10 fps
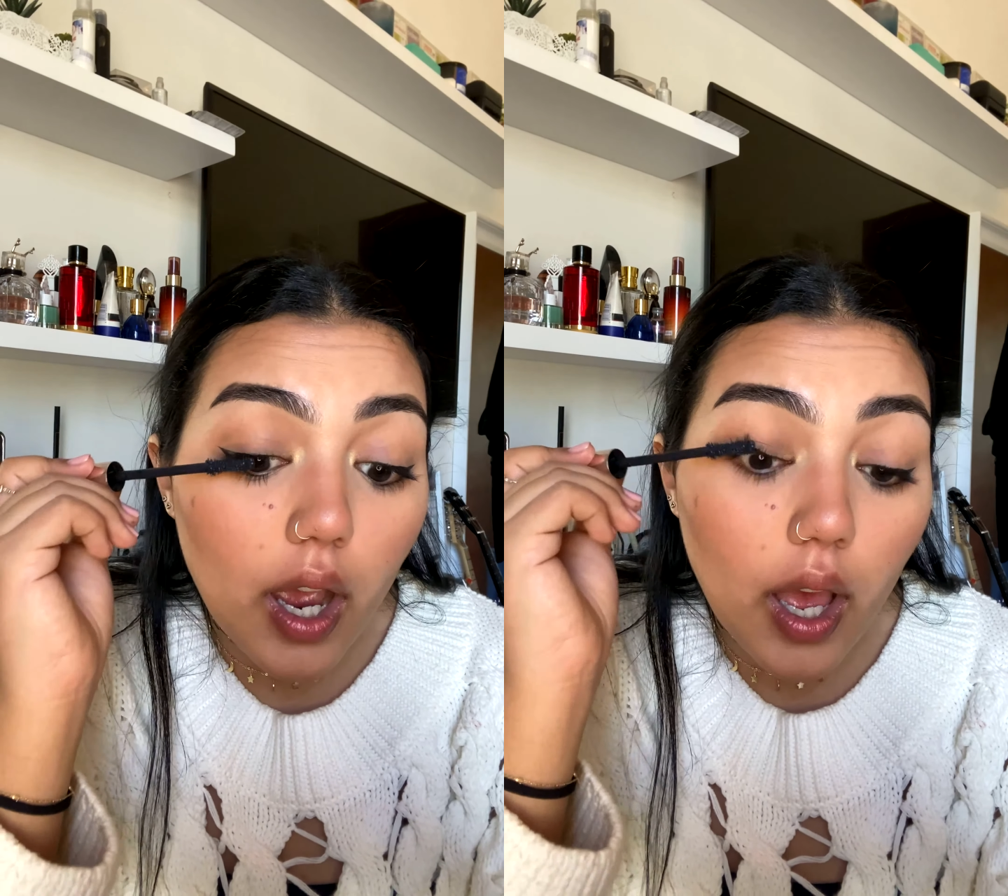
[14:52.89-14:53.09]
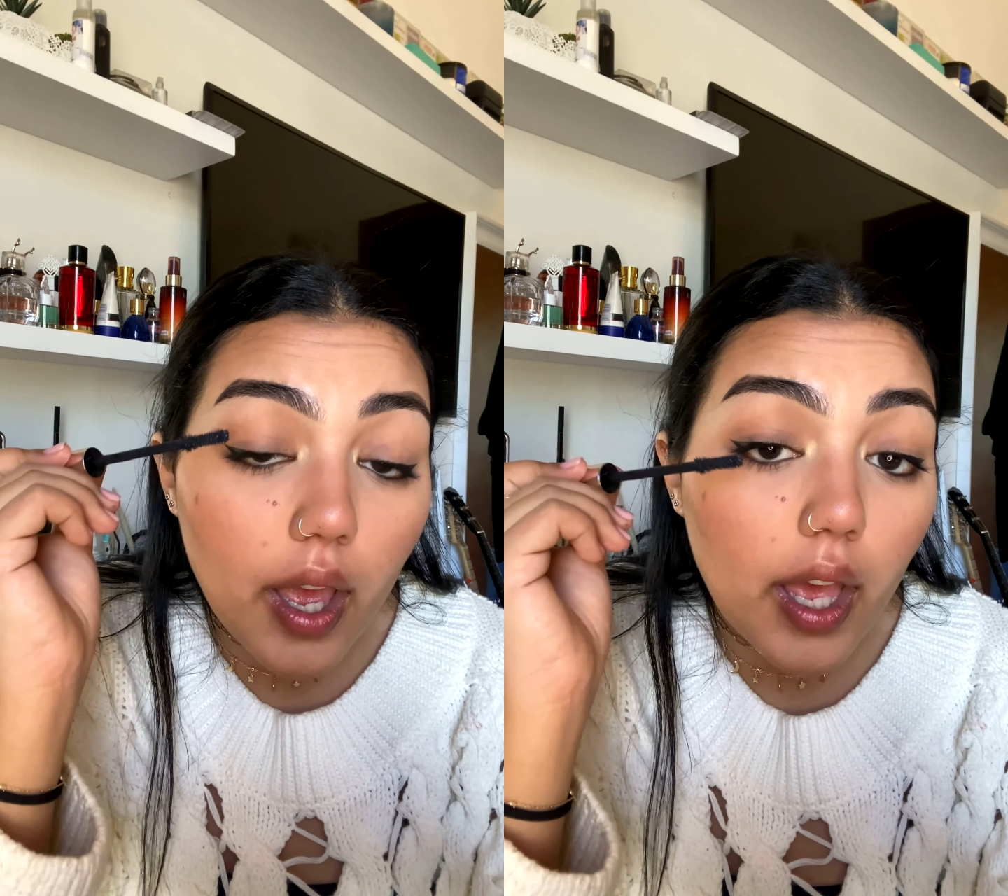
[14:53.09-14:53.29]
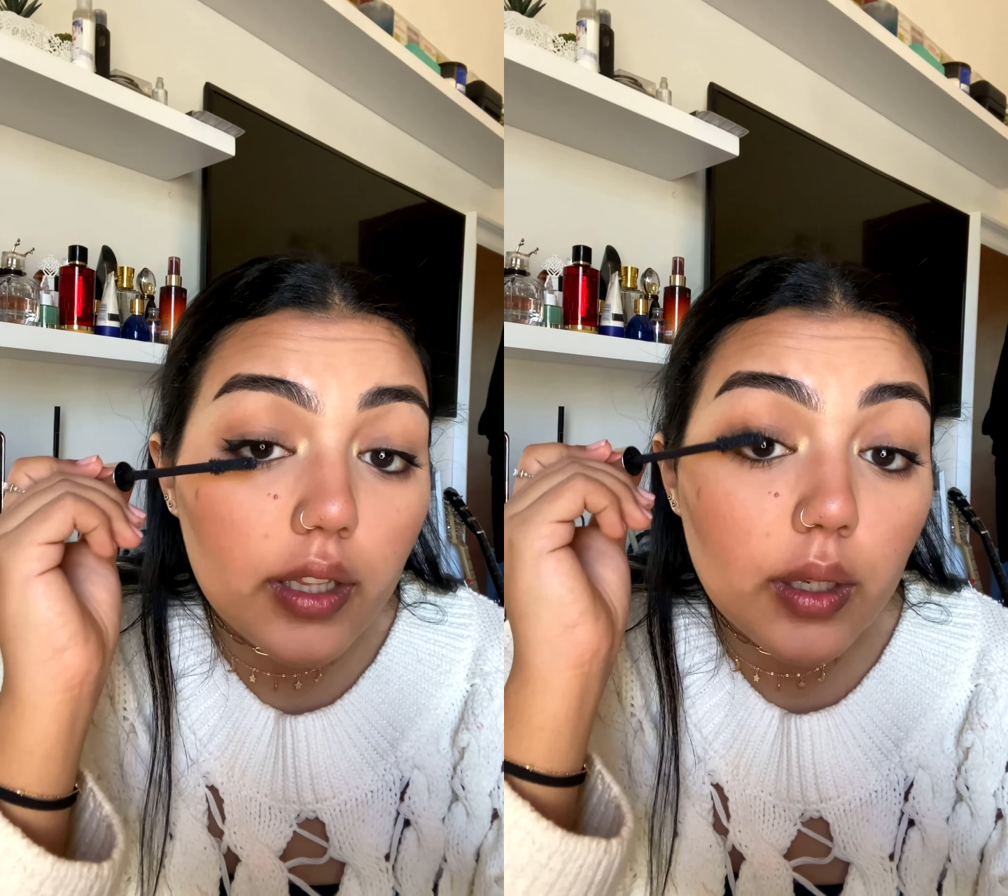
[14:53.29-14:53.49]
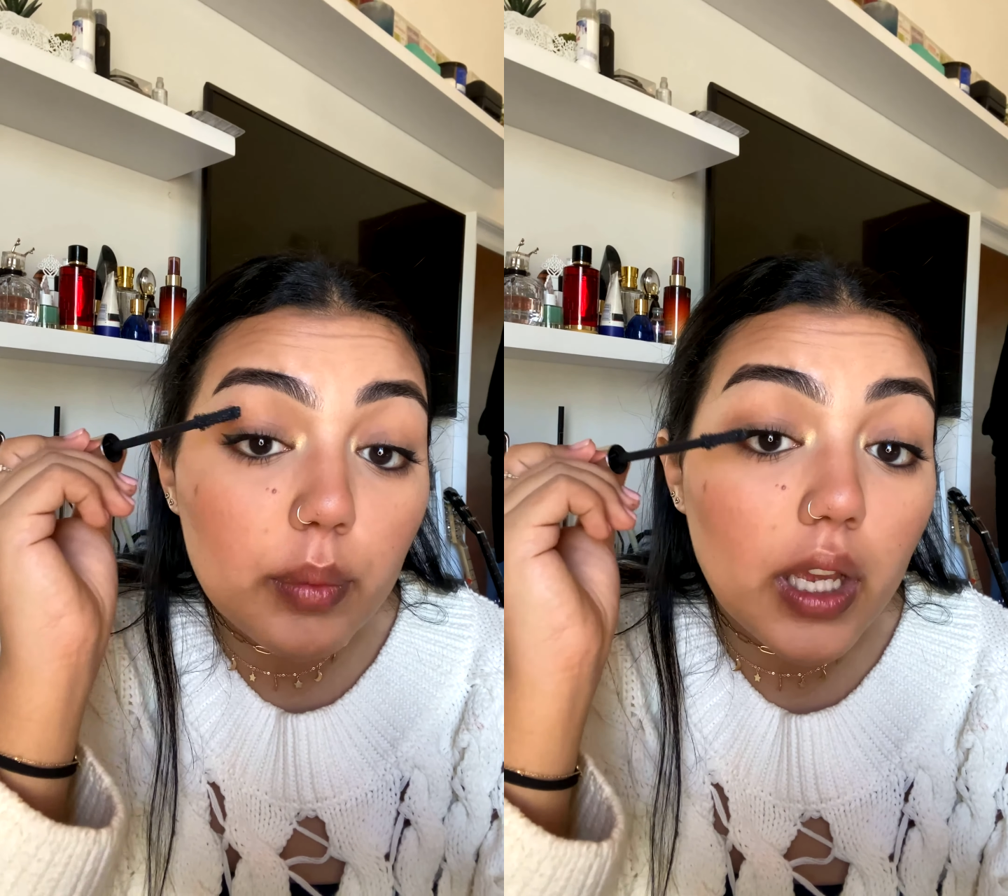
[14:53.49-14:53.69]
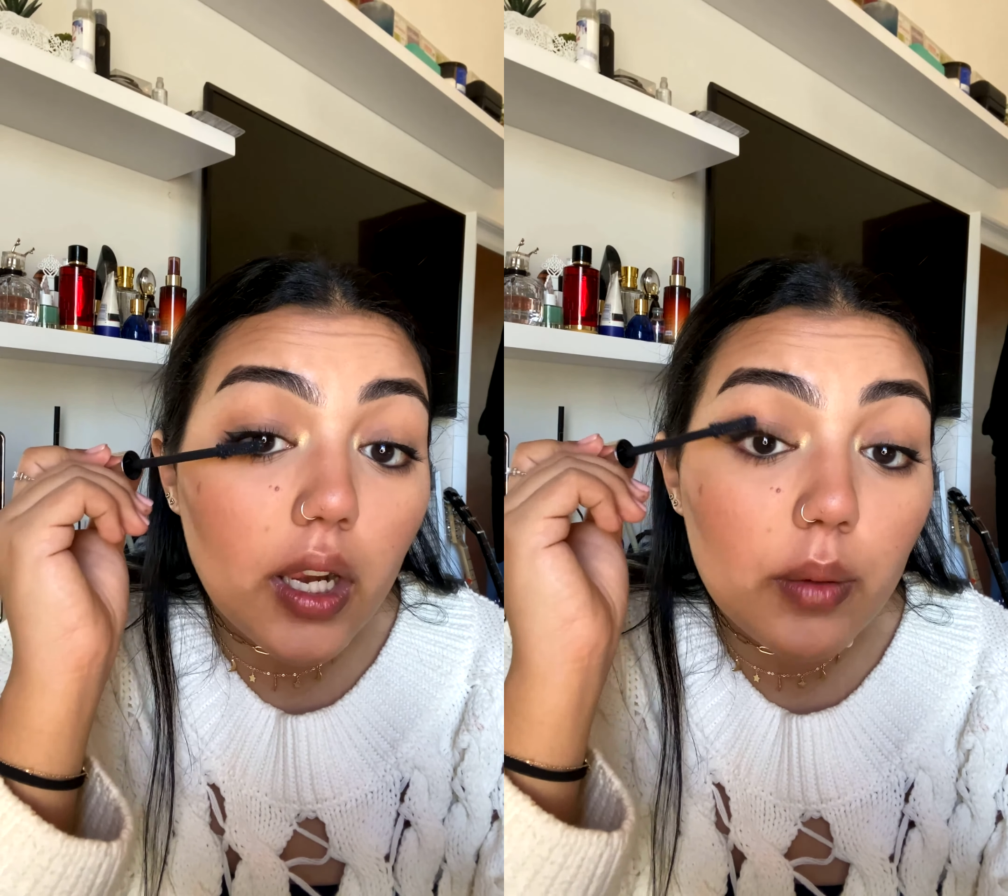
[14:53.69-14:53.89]
I end up
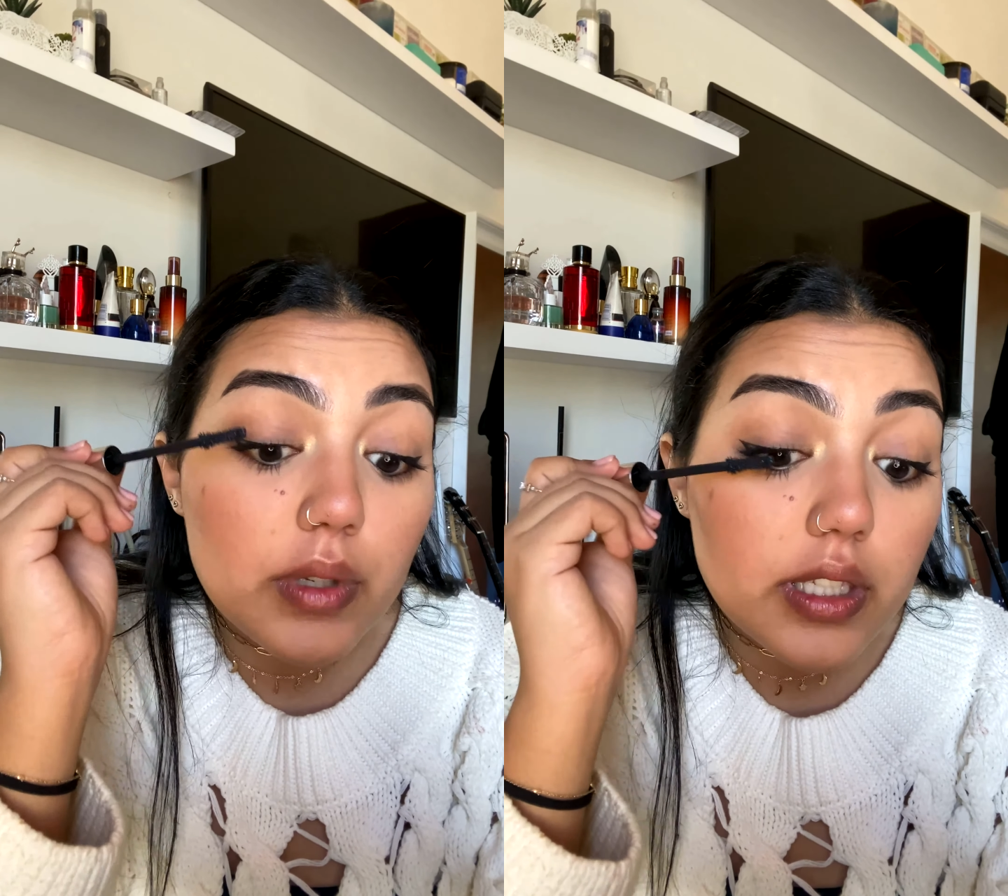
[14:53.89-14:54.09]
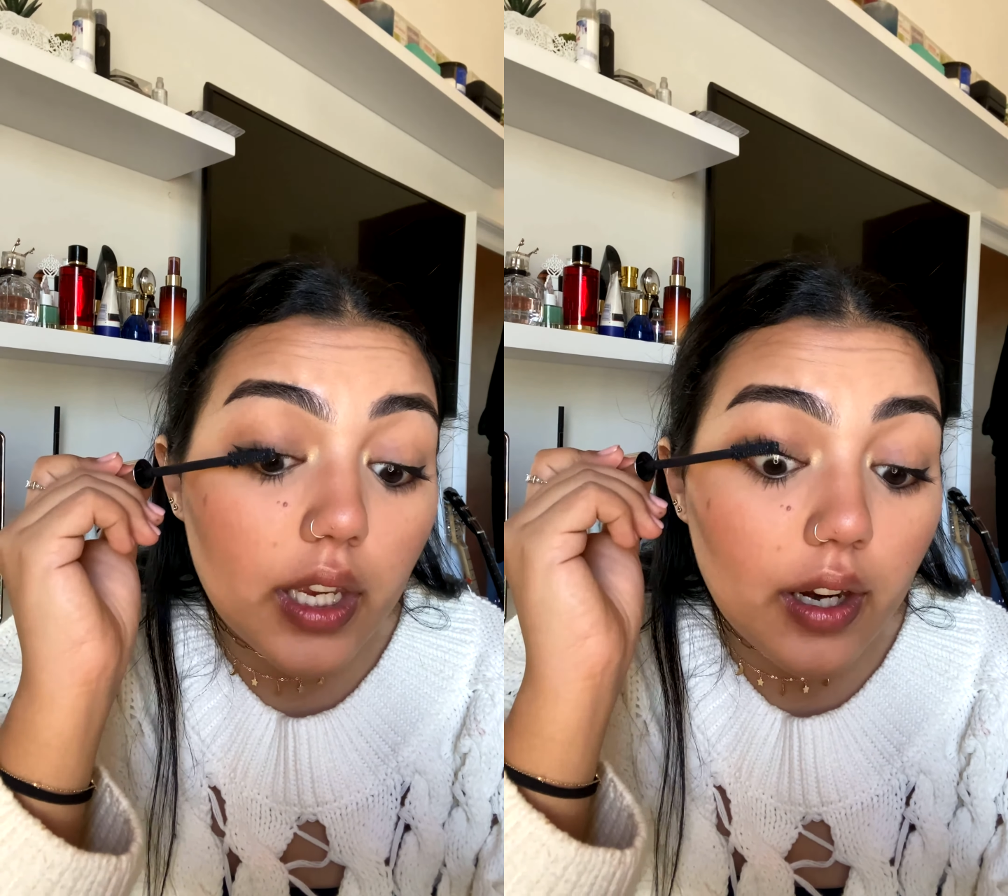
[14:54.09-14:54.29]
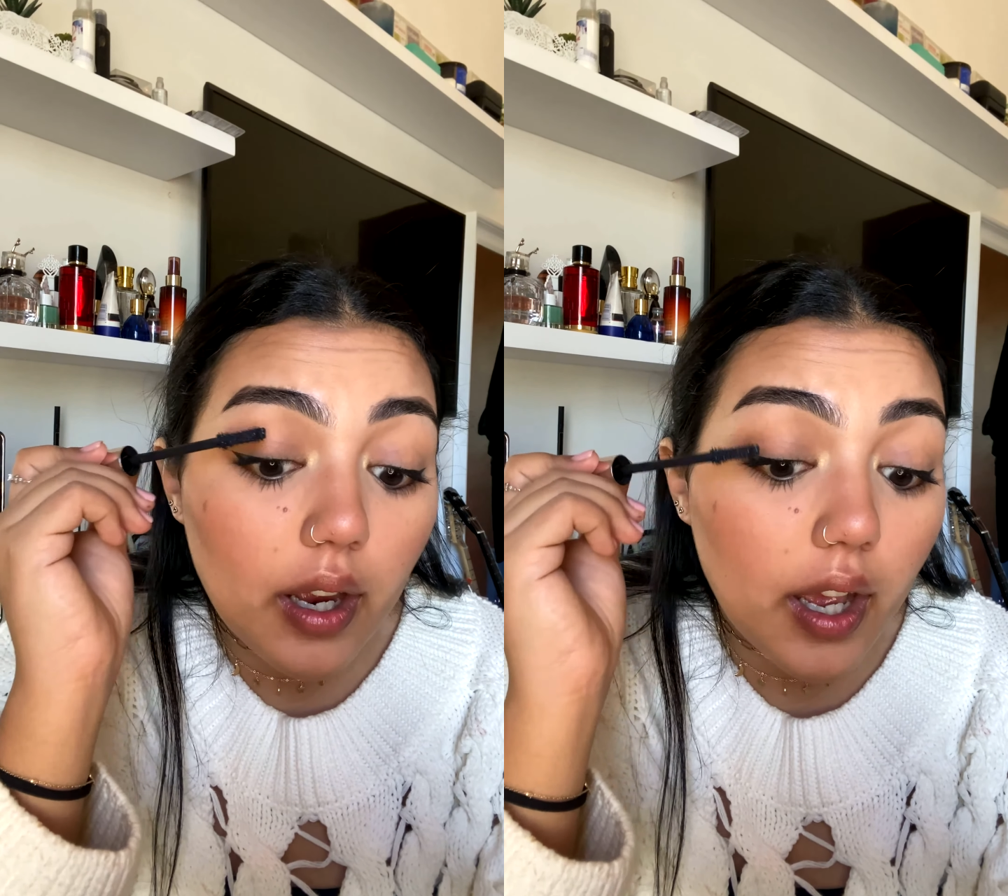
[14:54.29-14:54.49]
getting mascara